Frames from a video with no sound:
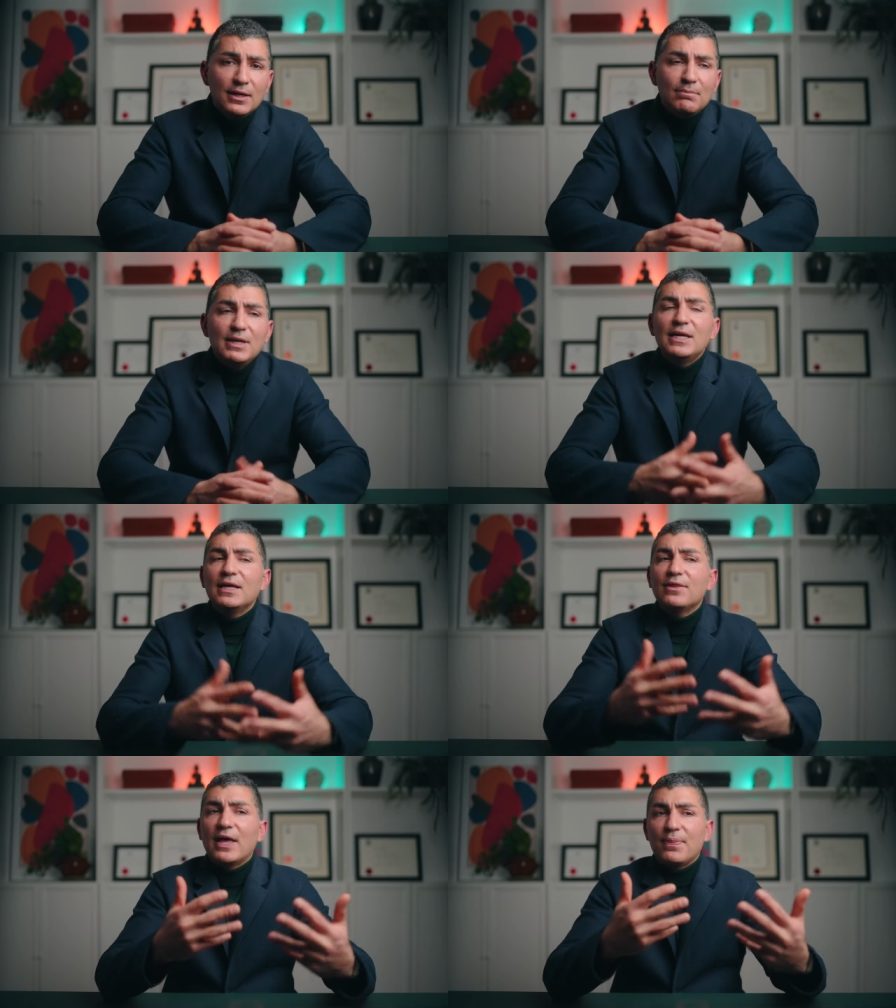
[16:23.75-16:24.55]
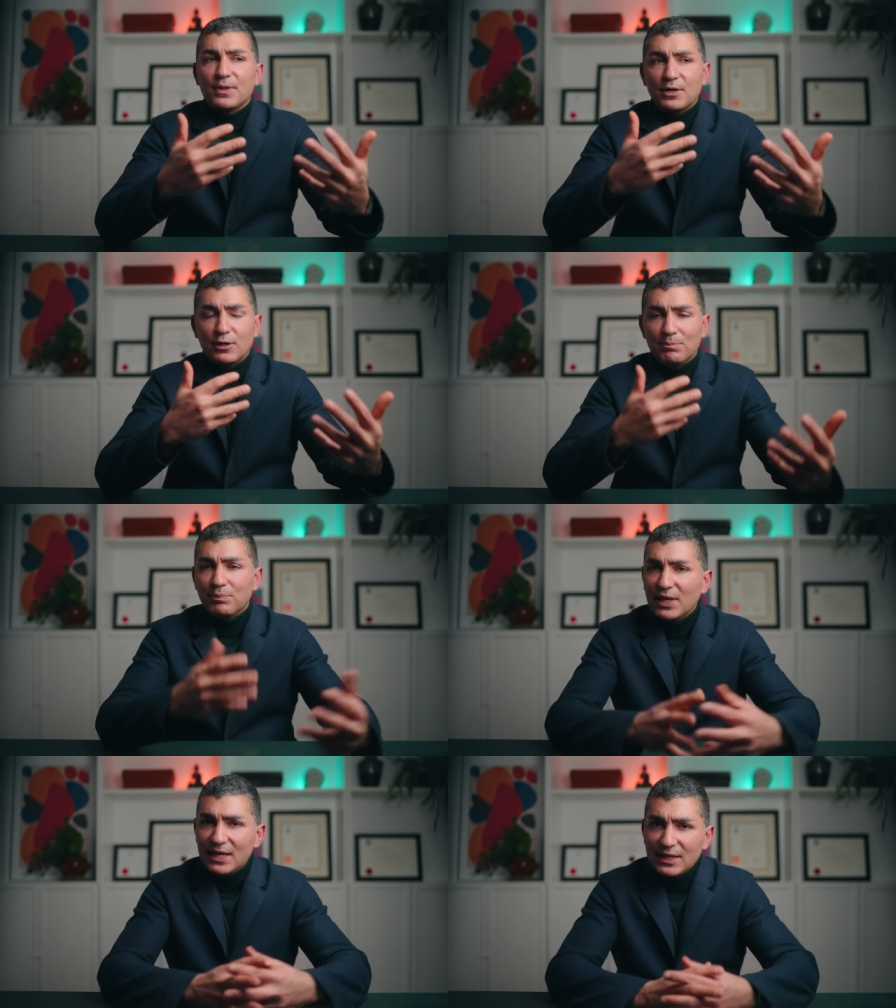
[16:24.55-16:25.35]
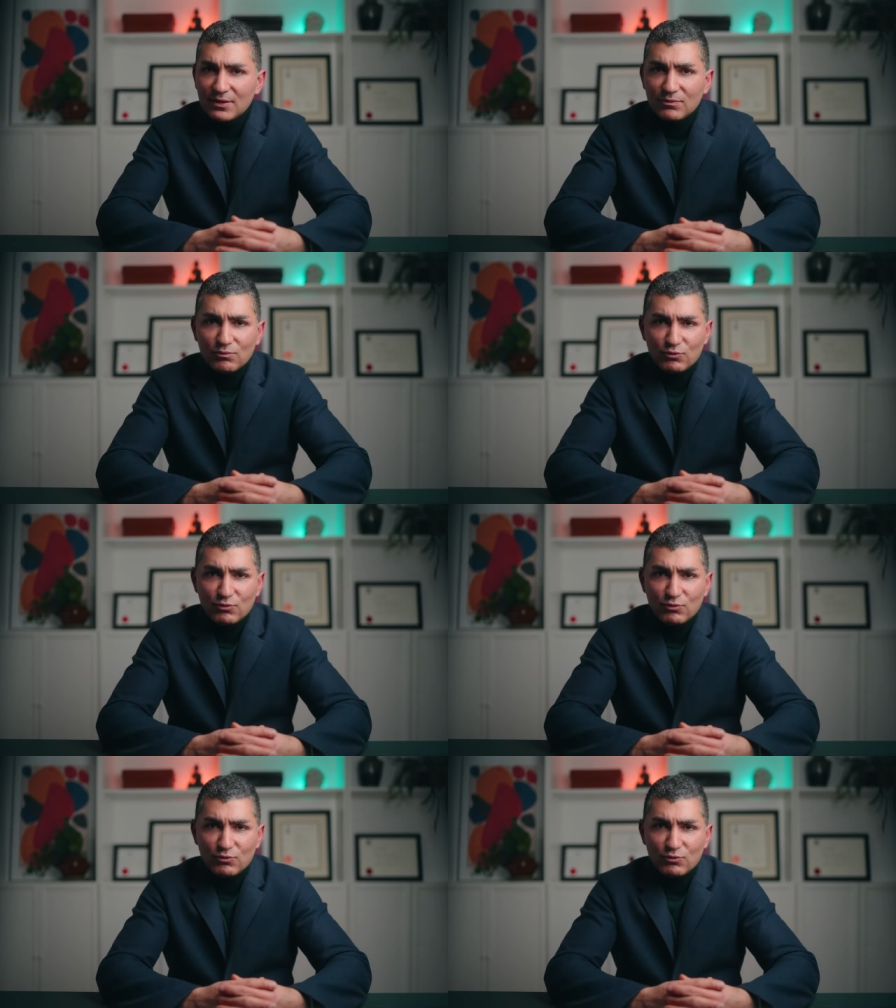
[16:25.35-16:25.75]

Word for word: meaning that the complainant